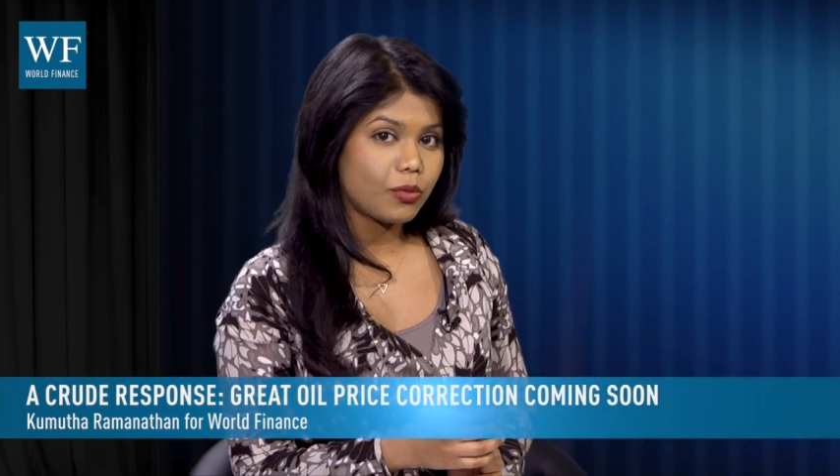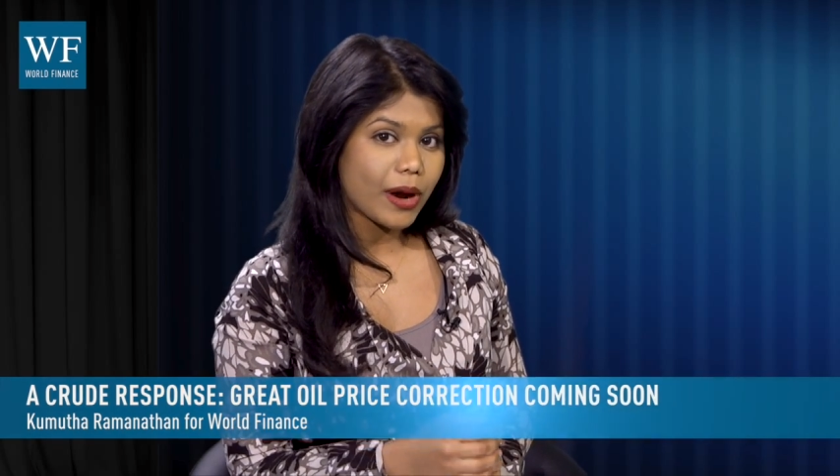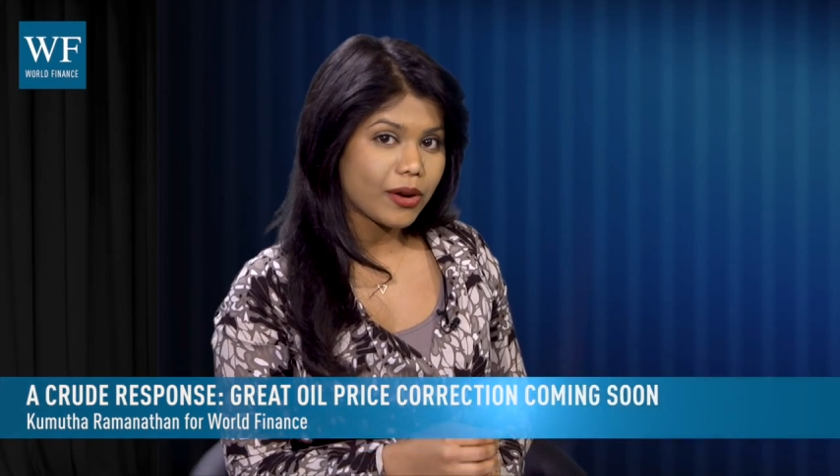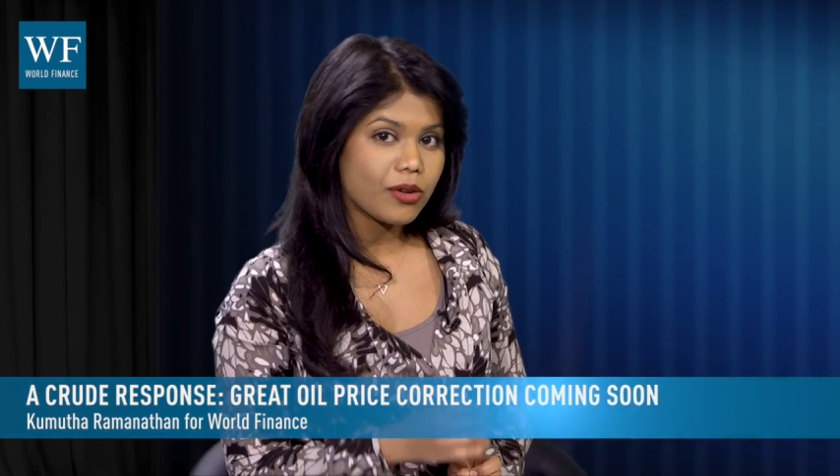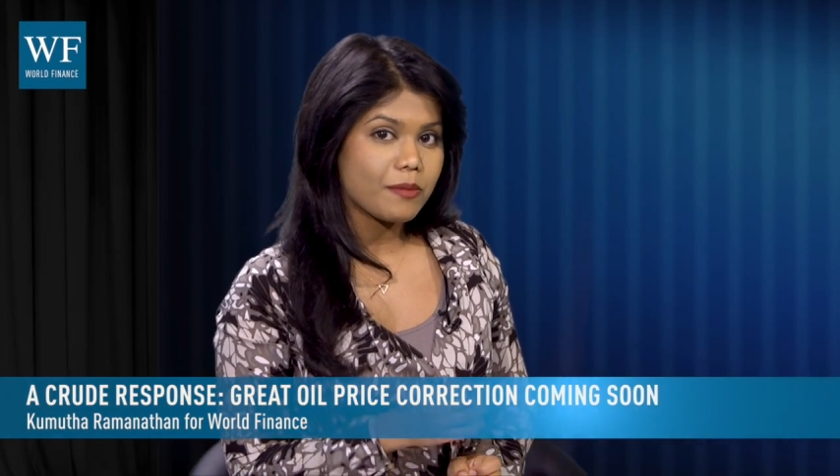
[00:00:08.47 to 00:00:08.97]

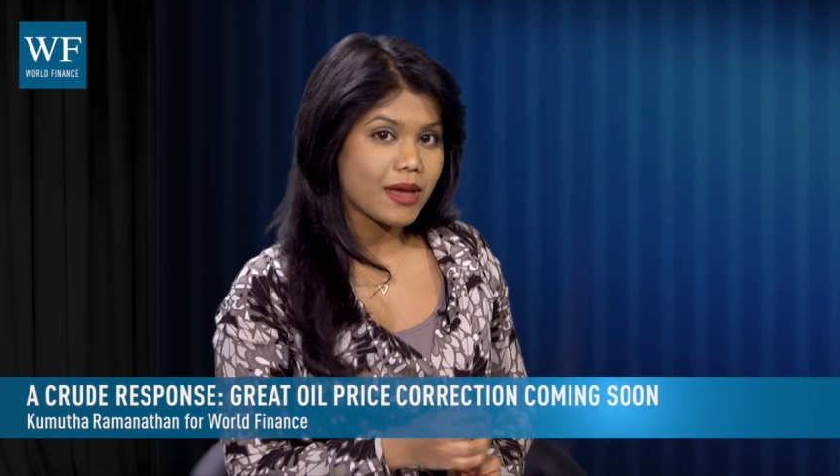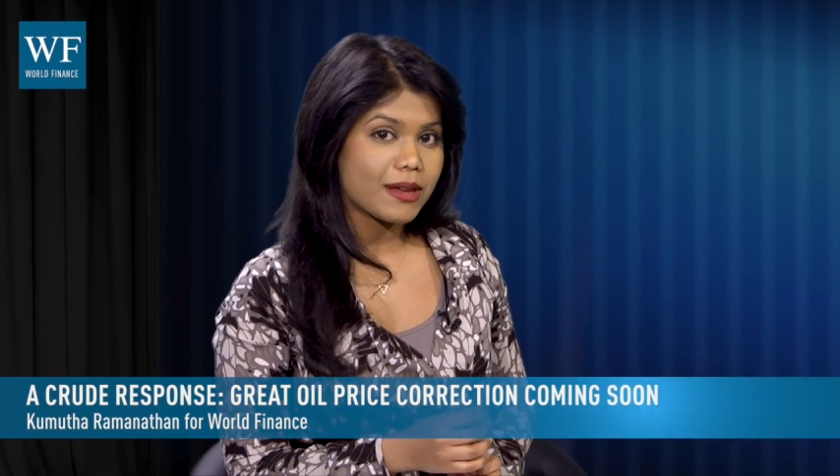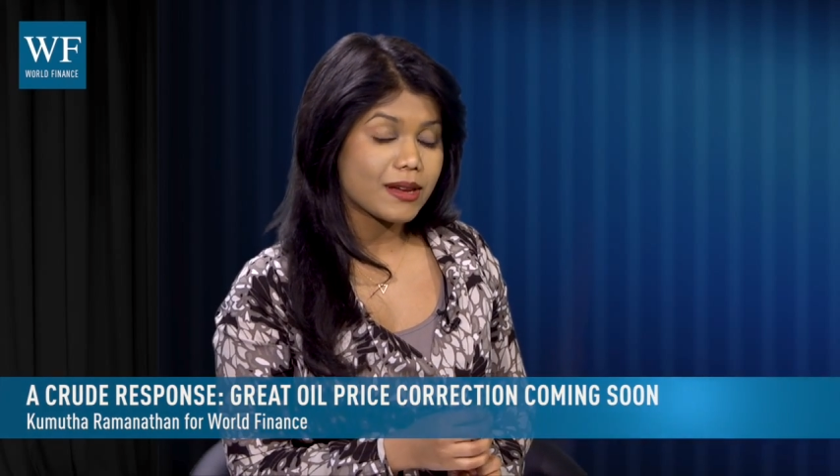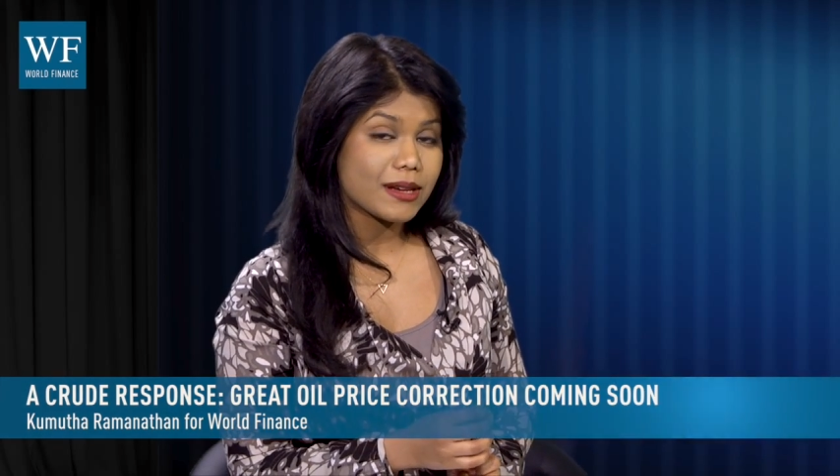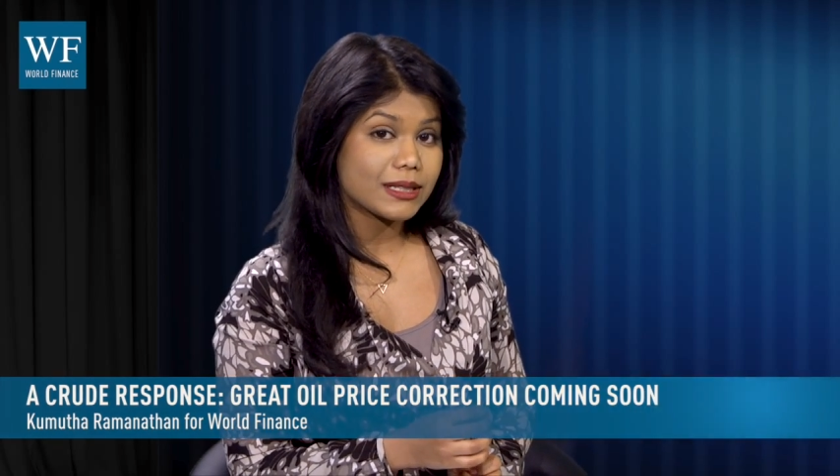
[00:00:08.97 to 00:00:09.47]

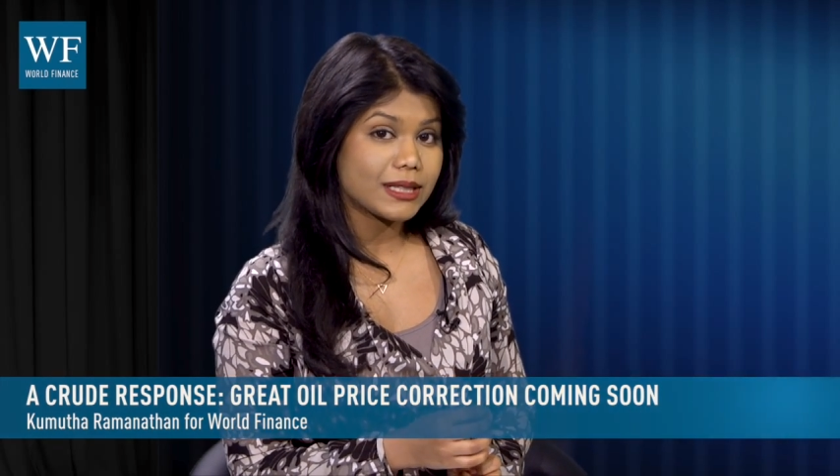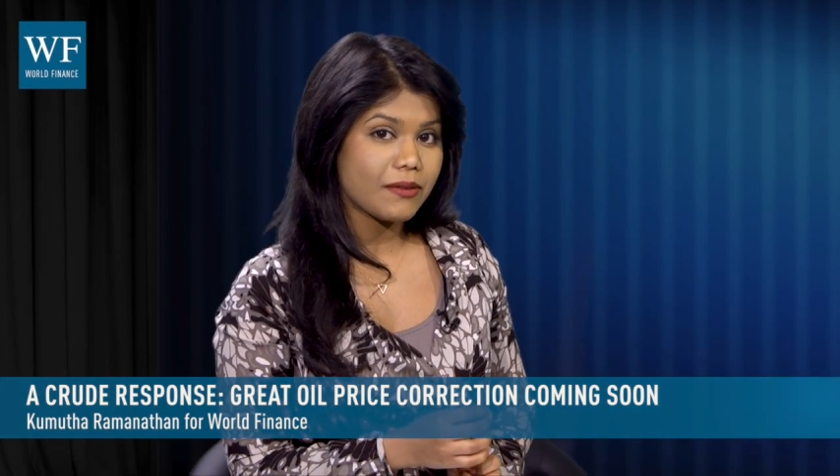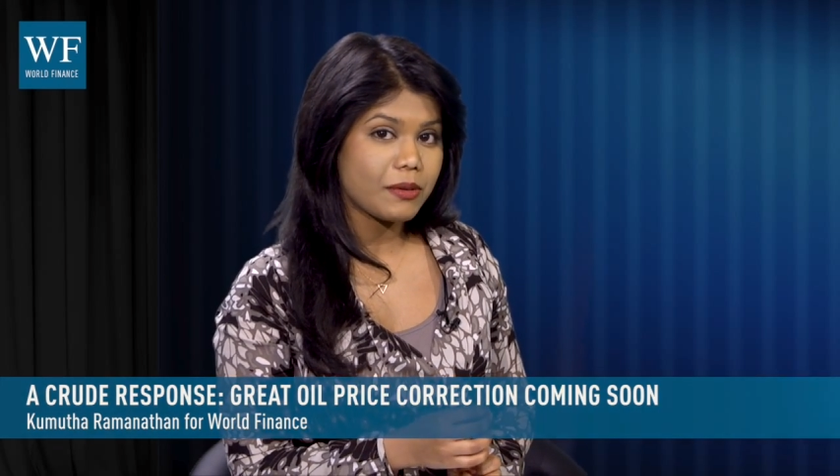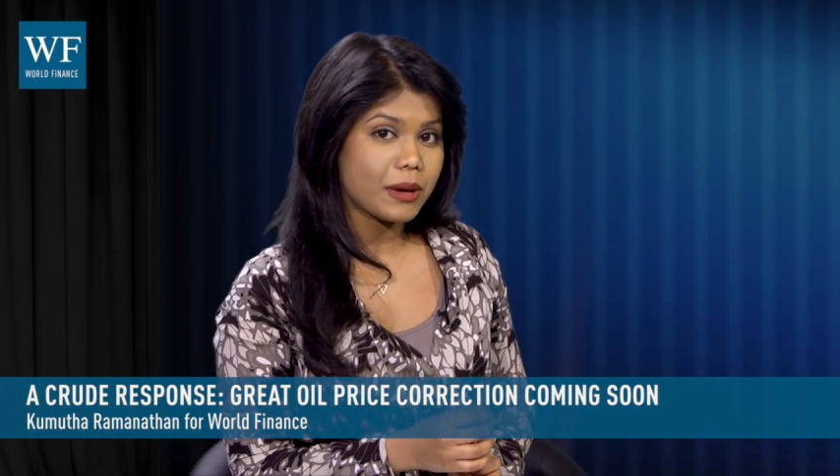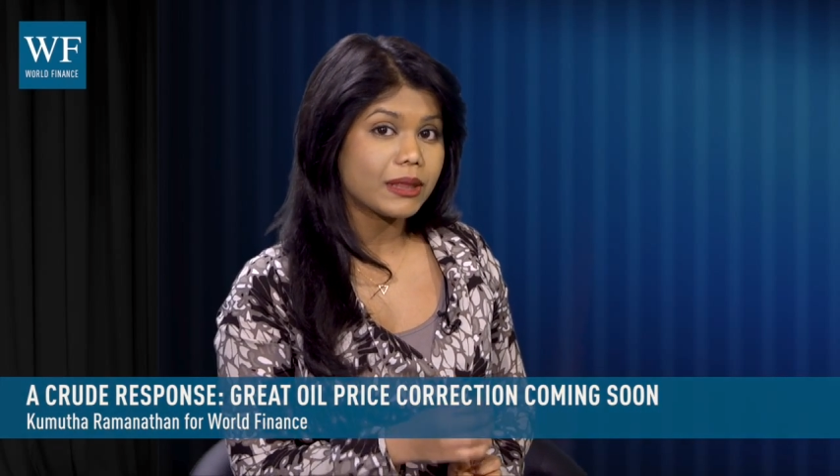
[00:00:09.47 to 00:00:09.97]
record-making
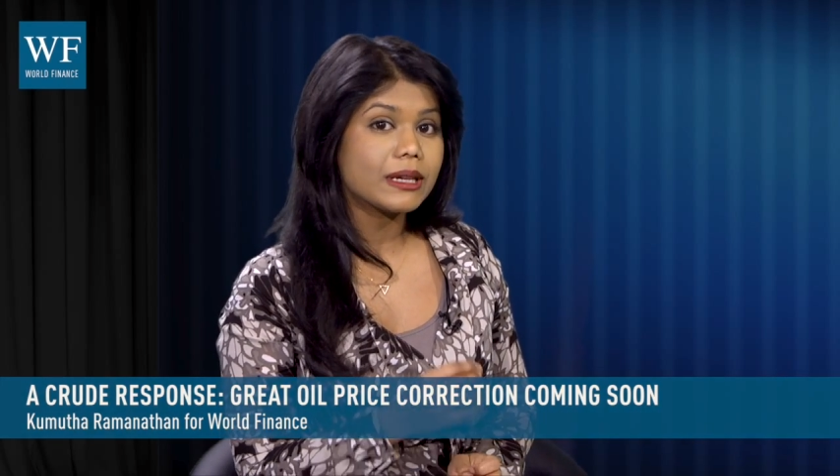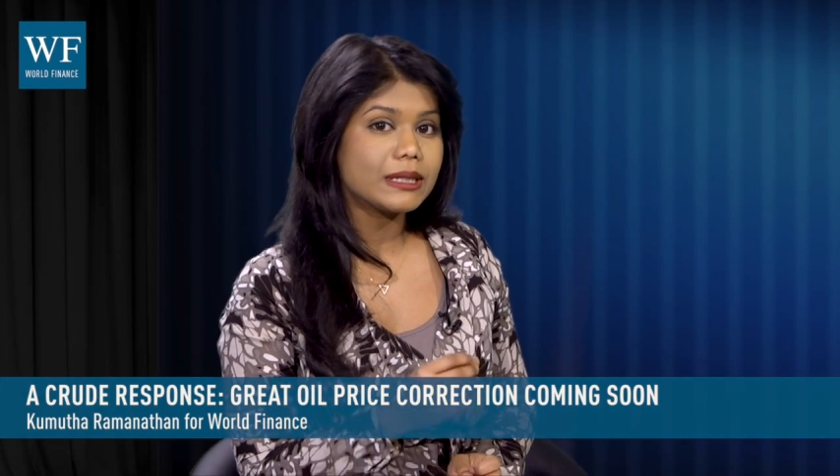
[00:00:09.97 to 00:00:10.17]
7-month